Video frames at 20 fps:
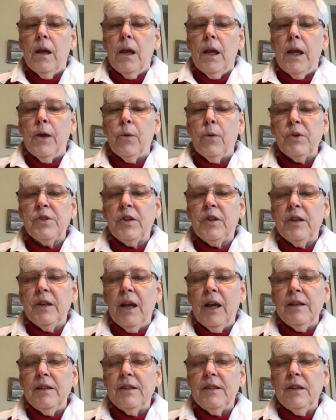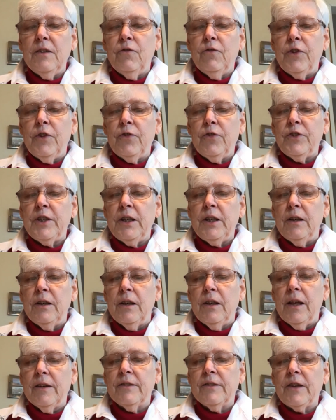It was in 1915
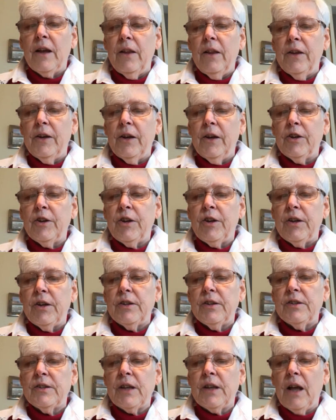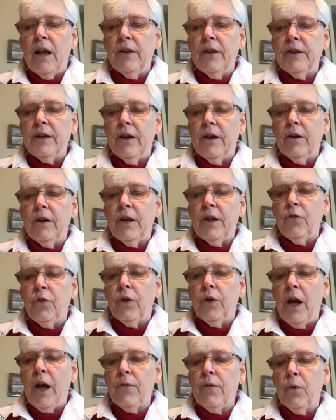that Solidarity
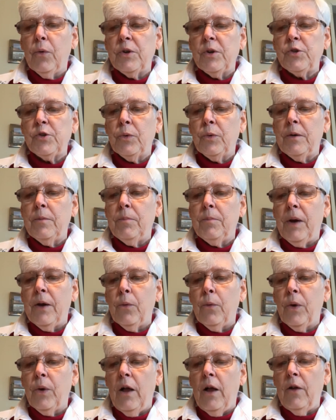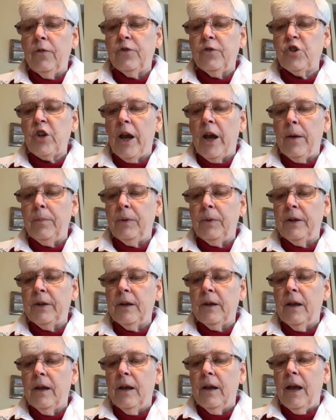Forever was written by Ralph
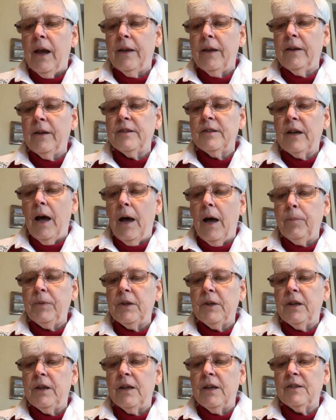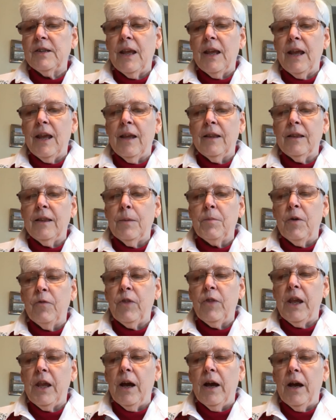Chaplin and adopted as the anthem of
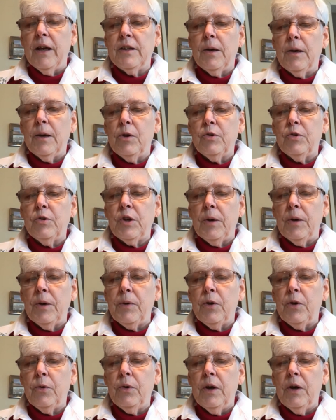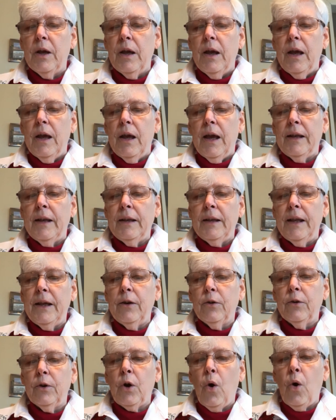the IWW, and
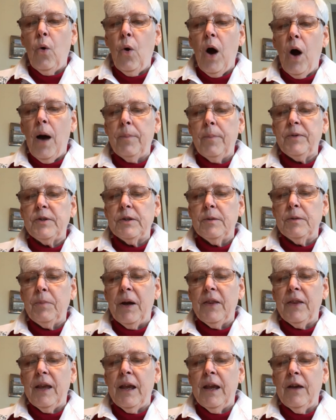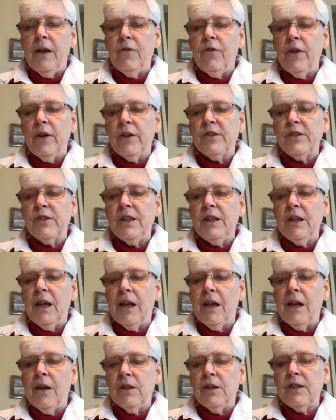later co-opted by the
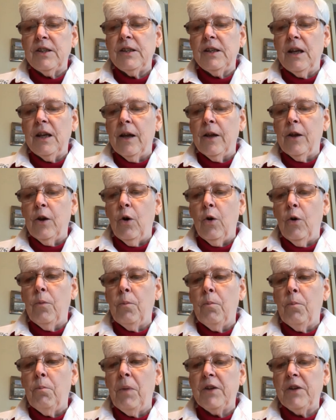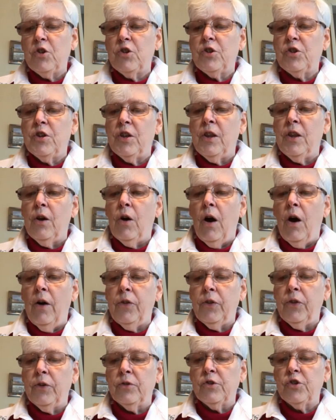AFL-CIO, much to the
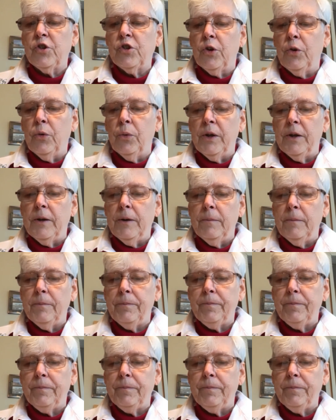author's chagrin.